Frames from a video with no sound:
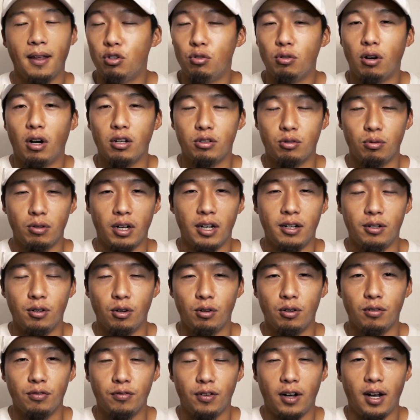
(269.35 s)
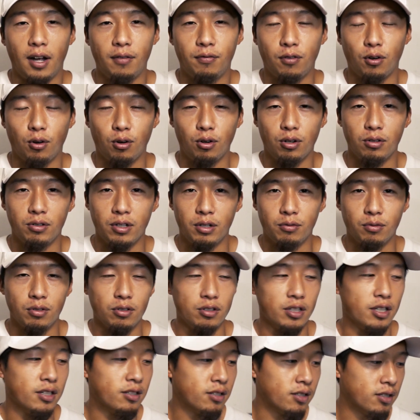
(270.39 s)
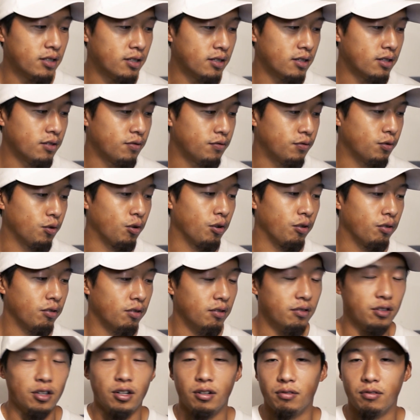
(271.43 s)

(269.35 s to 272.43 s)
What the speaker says: You also get notified for early releases for,